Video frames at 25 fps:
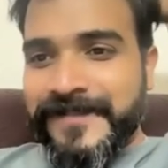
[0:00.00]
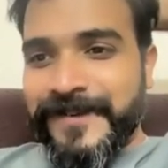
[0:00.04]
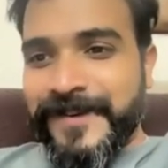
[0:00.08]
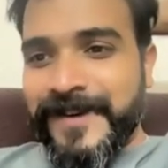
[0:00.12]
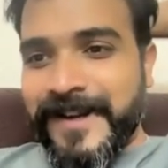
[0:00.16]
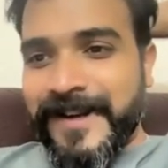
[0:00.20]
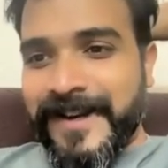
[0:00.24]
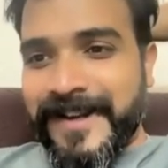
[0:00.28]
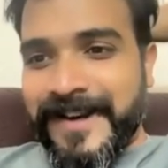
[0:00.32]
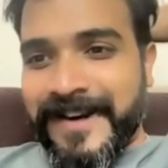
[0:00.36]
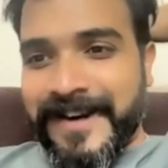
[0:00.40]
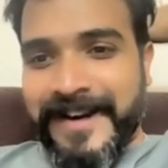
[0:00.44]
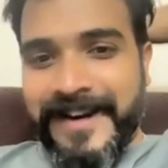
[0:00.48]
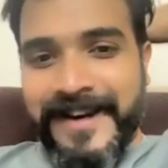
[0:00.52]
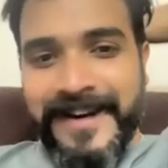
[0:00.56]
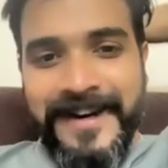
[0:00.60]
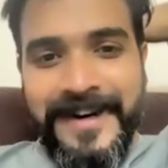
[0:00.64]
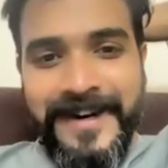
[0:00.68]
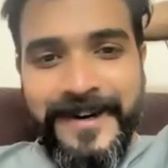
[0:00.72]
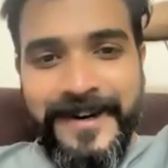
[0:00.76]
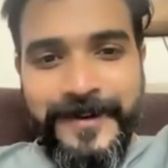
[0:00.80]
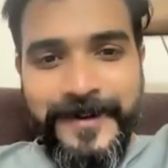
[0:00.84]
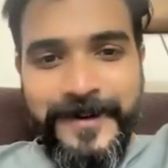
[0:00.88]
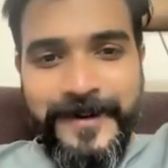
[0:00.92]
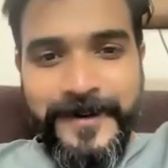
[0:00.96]
for a rate
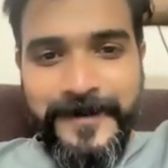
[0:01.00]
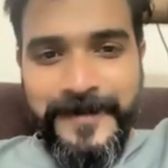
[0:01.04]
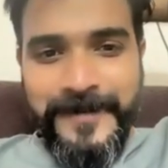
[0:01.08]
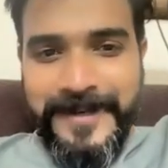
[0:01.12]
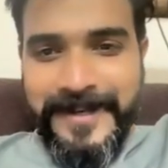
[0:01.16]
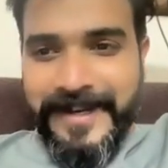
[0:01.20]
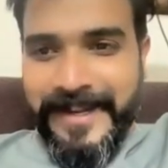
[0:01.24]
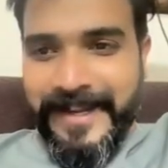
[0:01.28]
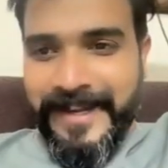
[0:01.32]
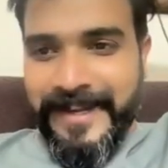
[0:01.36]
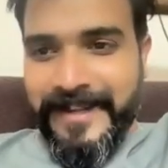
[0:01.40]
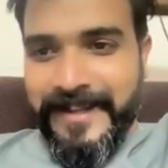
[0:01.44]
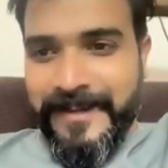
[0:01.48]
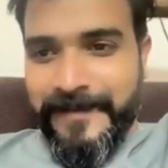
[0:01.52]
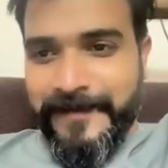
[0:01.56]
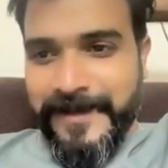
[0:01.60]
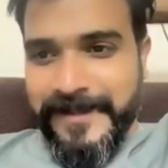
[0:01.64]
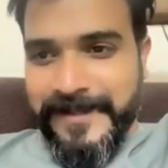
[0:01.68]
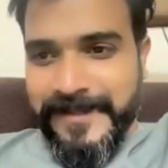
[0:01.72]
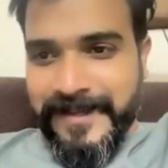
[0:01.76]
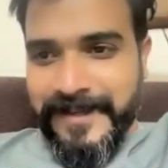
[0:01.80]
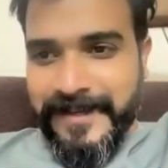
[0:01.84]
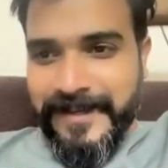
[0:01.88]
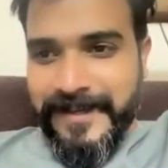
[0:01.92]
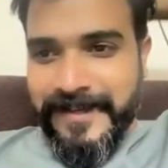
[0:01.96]
card, we don't even take them
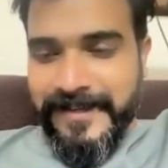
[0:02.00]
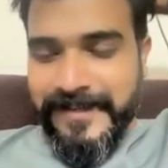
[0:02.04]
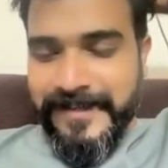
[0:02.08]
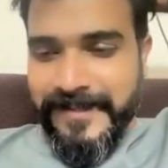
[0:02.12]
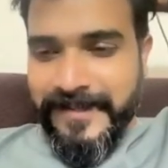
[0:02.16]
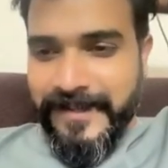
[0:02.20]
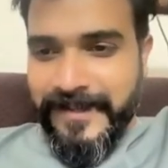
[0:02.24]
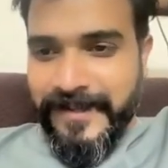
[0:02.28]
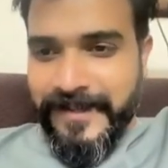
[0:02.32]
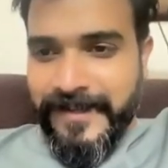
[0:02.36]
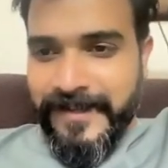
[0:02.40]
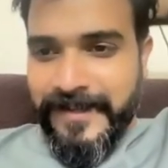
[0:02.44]
as clients.